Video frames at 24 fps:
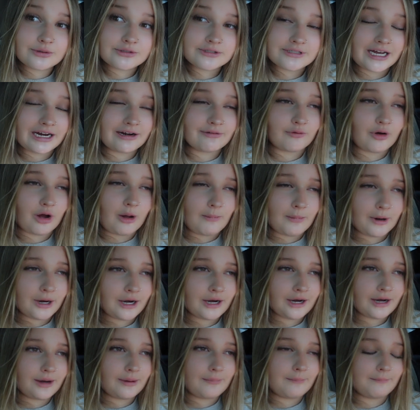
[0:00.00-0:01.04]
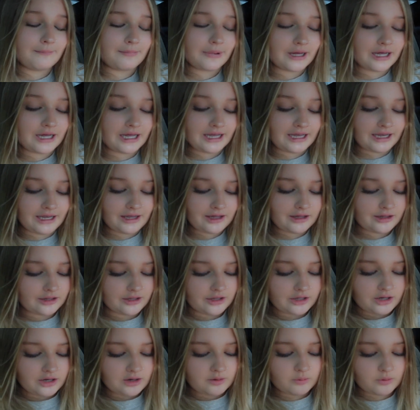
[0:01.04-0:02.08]
inside of Walmart, but
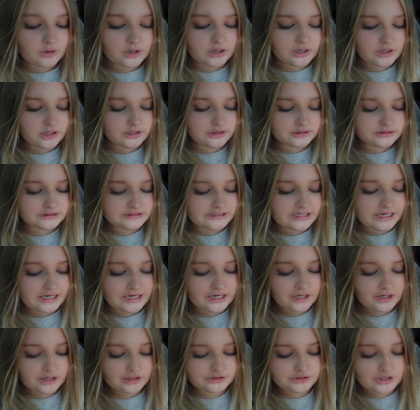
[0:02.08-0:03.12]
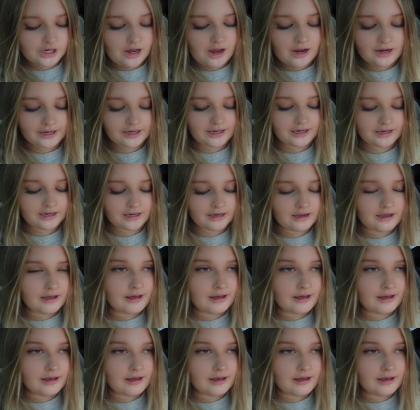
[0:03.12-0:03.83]
we're sitting here talking